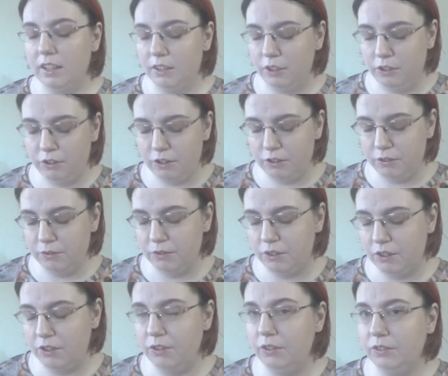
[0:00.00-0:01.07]
soon.
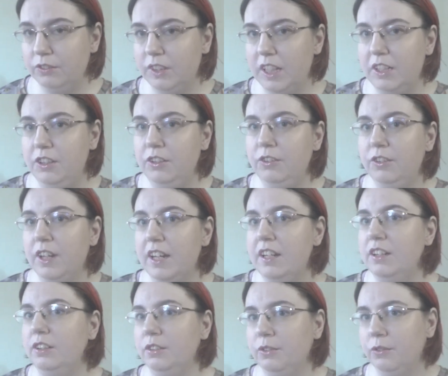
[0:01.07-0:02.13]
So, I do kind
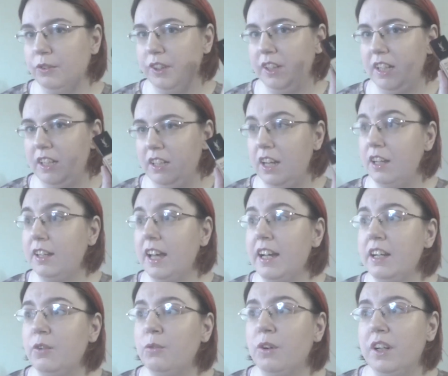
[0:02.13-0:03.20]
of want to get... I
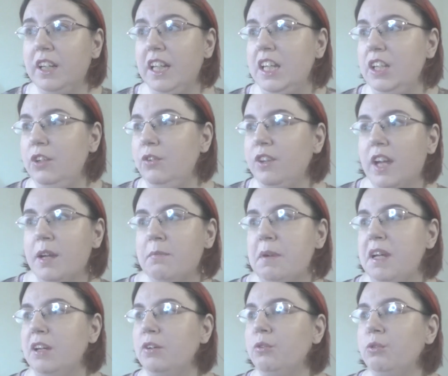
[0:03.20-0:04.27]
kind of want to get used out of
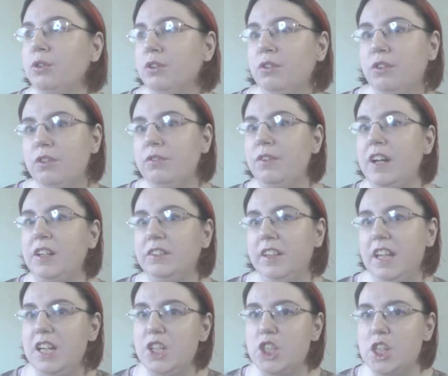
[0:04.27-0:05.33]
my older
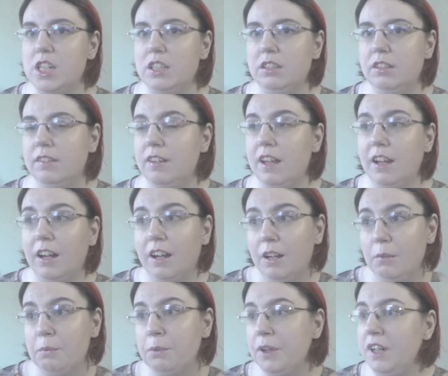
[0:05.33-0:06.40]
foundations that are
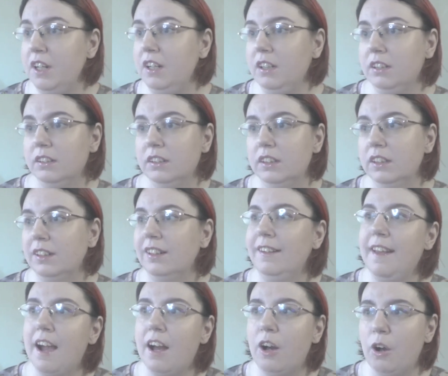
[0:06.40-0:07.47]
pretty...
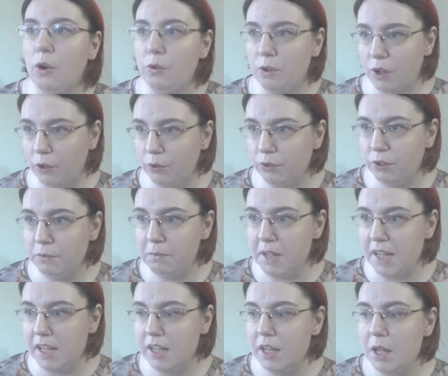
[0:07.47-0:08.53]
Not old to
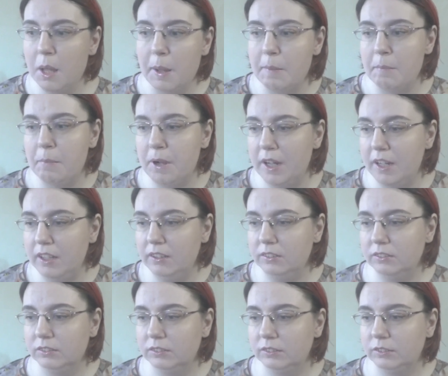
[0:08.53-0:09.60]
me, but
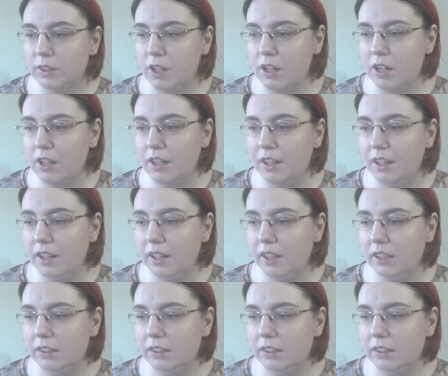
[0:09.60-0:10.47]
are